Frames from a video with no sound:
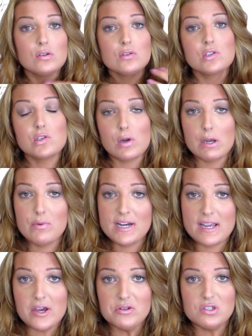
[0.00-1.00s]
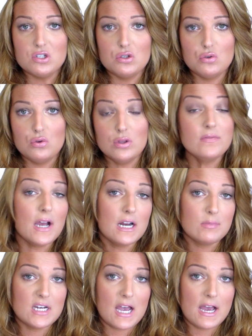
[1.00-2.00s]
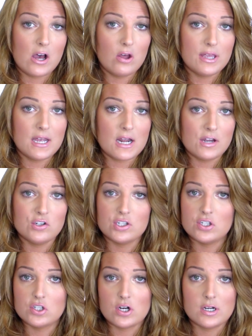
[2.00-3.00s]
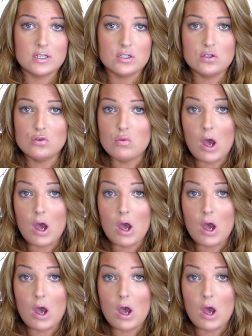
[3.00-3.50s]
So I went out to the vitamin aisle and I just started to